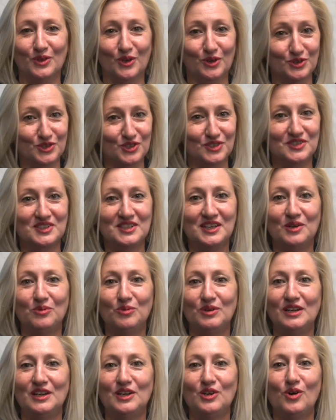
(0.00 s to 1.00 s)
not just
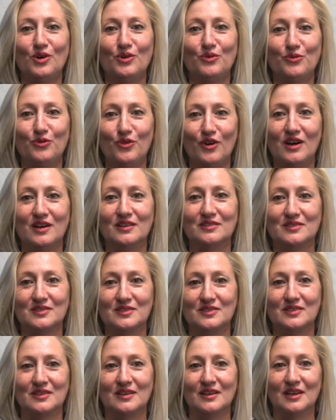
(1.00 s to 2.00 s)
here in Lyon,
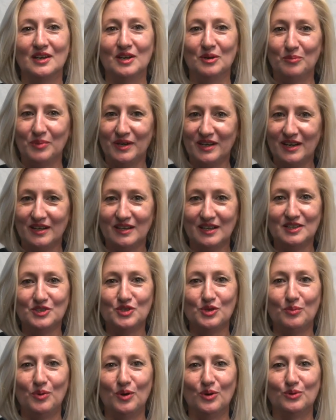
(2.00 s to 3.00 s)
France, but at
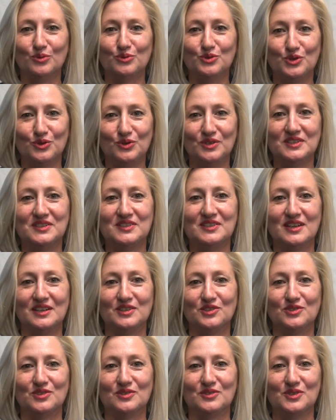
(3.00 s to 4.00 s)
Interpol duty
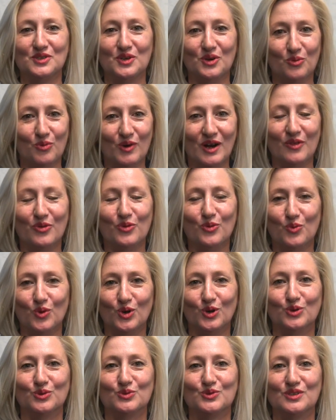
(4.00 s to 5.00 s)
stations around the
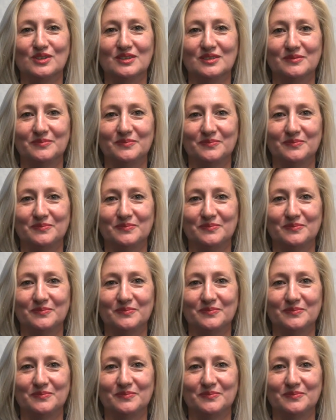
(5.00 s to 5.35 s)
world.